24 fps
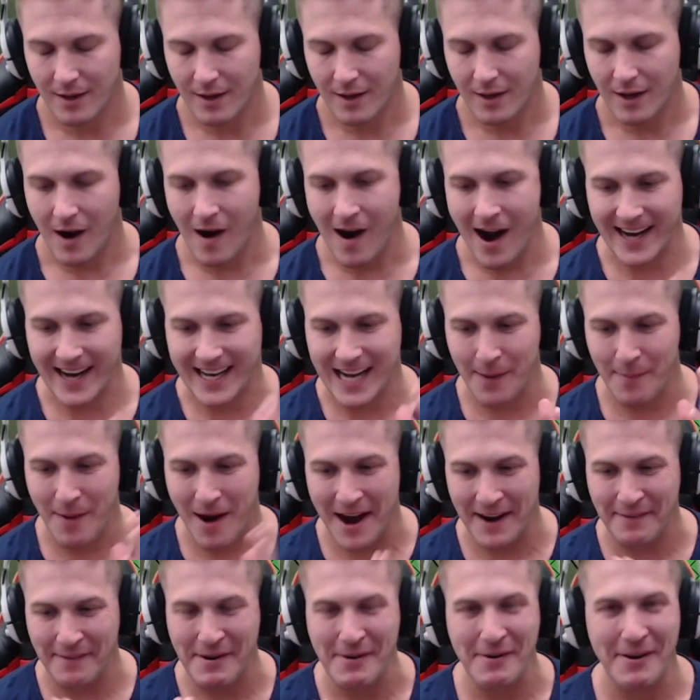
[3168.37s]
Alright, come
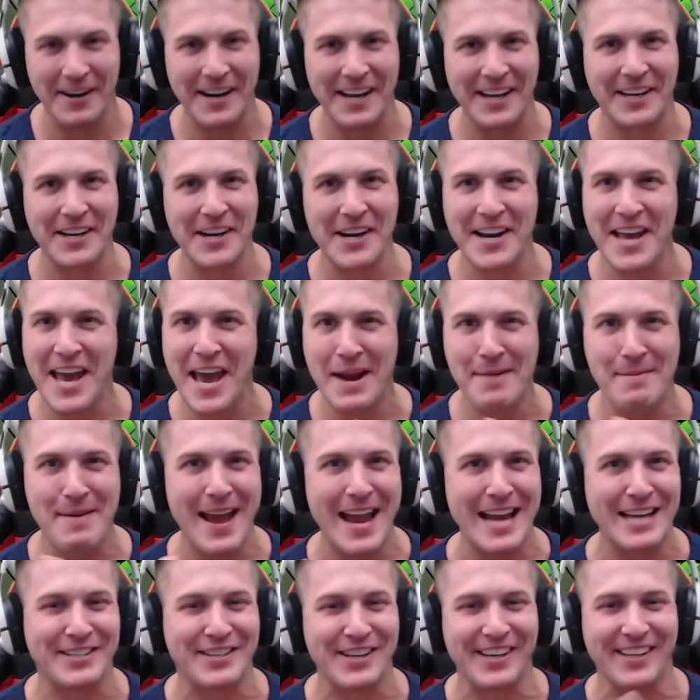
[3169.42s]
on. We want a good
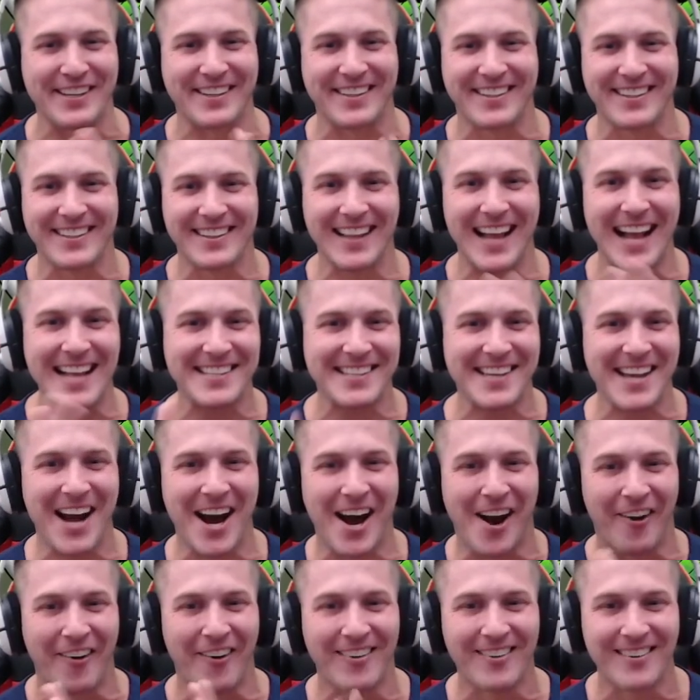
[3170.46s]
animation. Let's
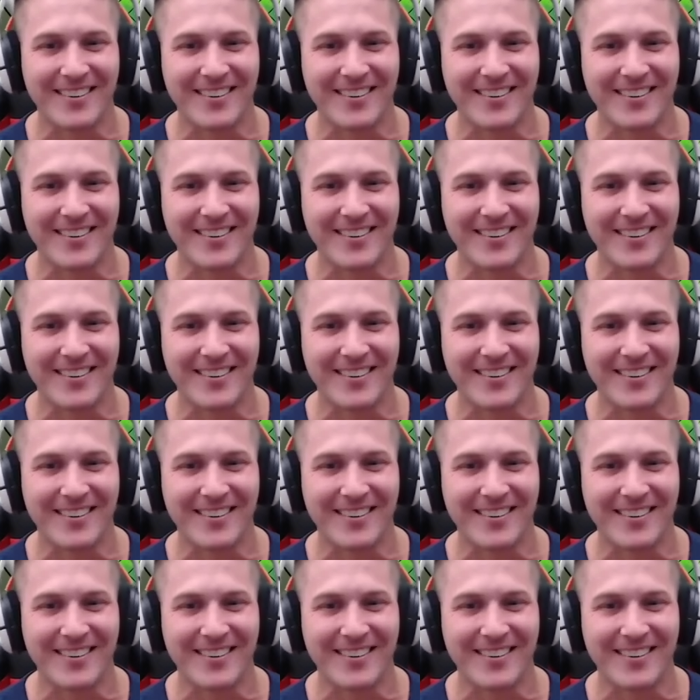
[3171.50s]
go.